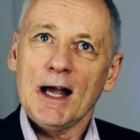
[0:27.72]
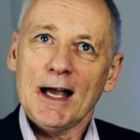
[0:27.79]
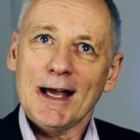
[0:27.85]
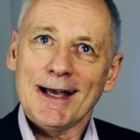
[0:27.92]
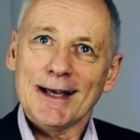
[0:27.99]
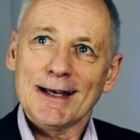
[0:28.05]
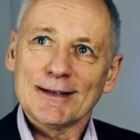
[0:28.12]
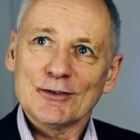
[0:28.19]

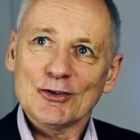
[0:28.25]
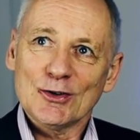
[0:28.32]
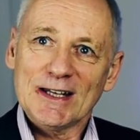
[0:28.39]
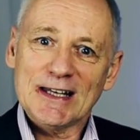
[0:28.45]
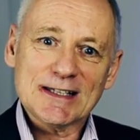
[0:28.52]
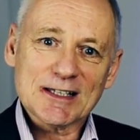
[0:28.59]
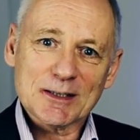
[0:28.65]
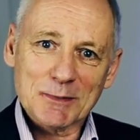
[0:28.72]
and you
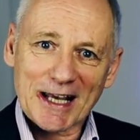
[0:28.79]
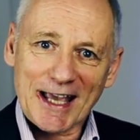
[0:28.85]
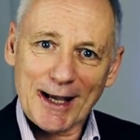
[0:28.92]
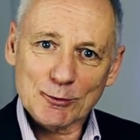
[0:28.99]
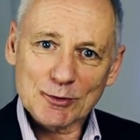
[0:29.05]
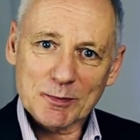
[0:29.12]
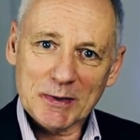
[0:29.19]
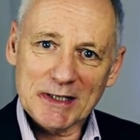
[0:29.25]
need some
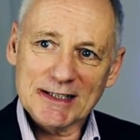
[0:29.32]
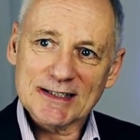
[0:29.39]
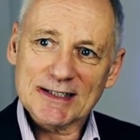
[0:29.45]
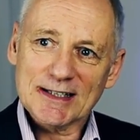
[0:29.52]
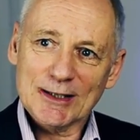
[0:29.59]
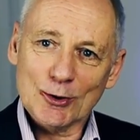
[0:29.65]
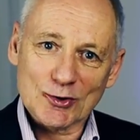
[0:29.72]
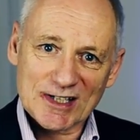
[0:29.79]

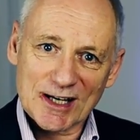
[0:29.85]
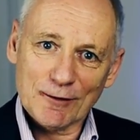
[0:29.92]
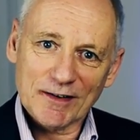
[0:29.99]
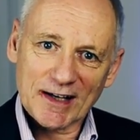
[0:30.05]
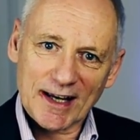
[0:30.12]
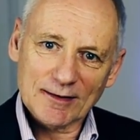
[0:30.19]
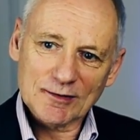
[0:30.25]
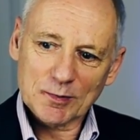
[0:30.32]
accountability or
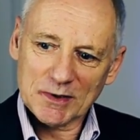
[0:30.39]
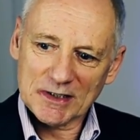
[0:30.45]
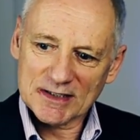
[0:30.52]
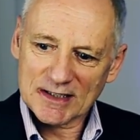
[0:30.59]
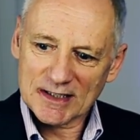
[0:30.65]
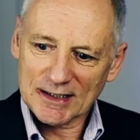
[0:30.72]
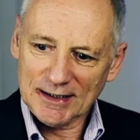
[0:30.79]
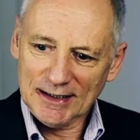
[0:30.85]

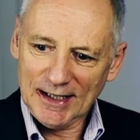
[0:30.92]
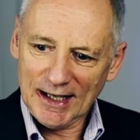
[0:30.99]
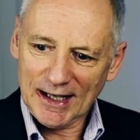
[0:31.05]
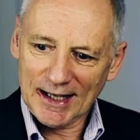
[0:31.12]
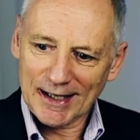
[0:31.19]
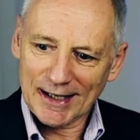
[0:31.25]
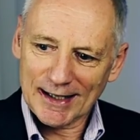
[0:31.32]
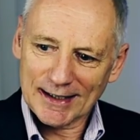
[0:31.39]
self-accountability,
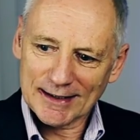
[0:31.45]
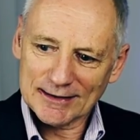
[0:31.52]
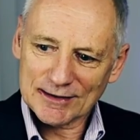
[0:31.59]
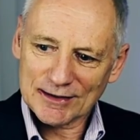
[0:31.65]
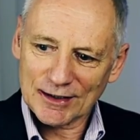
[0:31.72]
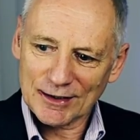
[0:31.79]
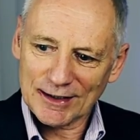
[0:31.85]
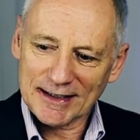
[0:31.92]

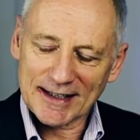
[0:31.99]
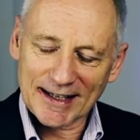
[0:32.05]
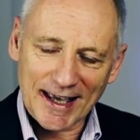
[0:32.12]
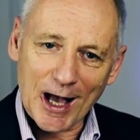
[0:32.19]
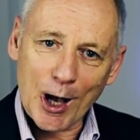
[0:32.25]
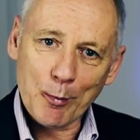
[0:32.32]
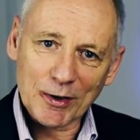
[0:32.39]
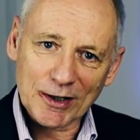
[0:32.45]
and you need to
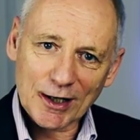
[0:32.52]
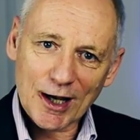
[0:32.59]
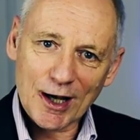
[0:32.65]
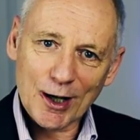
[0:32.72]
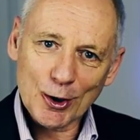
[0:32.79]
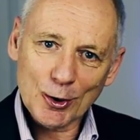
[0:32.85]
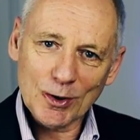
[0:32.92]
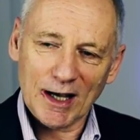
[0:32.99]
get up and
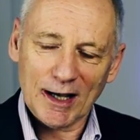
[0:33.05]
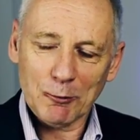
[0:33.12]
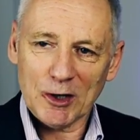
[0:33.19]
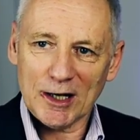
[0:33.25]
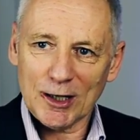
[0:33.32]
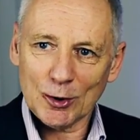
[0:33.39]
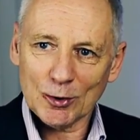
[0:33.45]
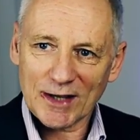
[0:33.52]
go,
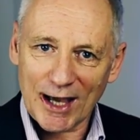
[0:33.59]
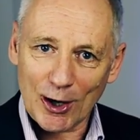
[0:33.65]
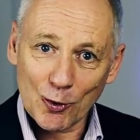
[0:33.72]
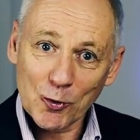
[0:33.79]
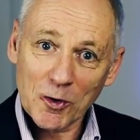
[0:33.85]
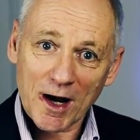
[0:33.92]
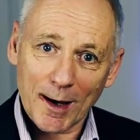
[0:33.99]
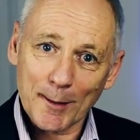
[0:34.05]
well, that
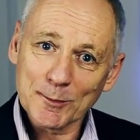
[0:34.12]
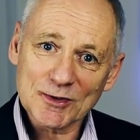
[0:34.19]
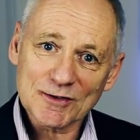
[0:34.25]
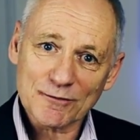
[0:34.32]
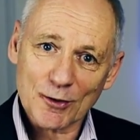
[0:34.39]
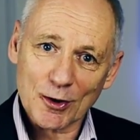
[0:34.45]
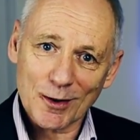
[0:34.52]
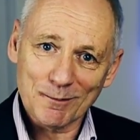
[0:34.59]
all comes
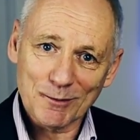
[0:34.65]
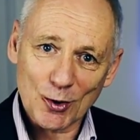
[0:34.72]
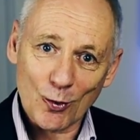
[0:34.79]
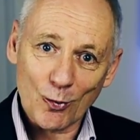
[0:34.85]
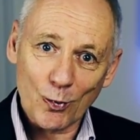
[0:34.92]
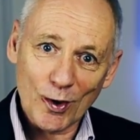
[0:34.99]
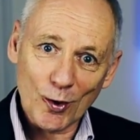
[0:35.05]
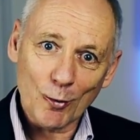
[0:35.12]
from your
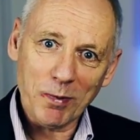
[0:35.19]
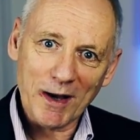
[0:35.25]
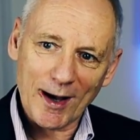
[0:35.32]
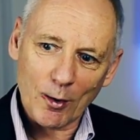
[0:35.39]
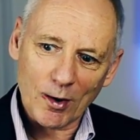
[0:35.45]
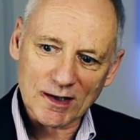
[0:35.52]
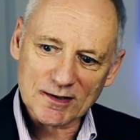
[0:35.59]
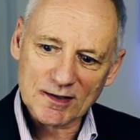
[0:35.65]

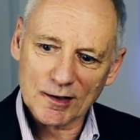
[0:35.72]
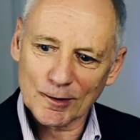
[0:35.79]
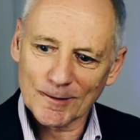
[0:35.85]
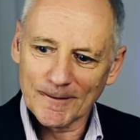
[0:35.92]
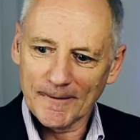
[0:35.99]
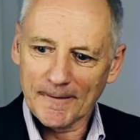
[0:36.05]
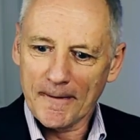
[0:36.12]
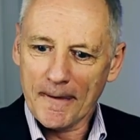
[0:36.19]
willpower. So